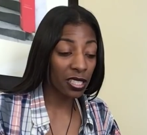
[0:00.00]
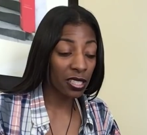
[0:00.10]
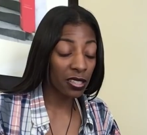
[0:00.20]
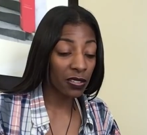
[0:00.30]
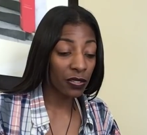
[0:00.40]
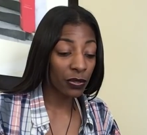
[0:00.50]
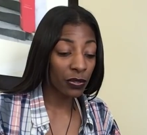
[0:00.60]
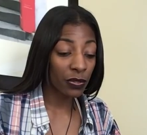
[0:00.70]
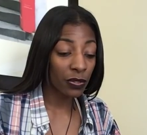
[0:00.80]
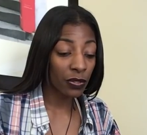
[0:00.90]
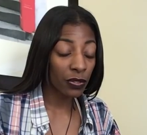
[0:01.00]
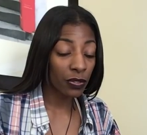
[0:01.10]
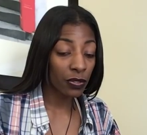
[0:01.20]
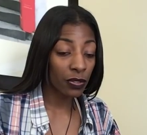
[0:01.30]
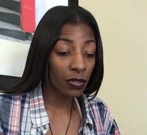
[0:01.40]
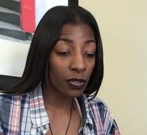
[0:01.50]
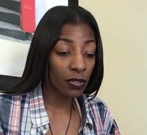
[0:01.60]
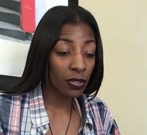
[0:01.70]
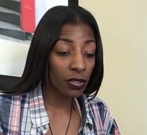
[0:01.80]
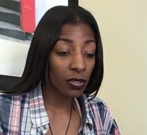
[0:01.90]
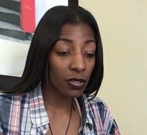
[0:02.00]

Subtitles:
(silence)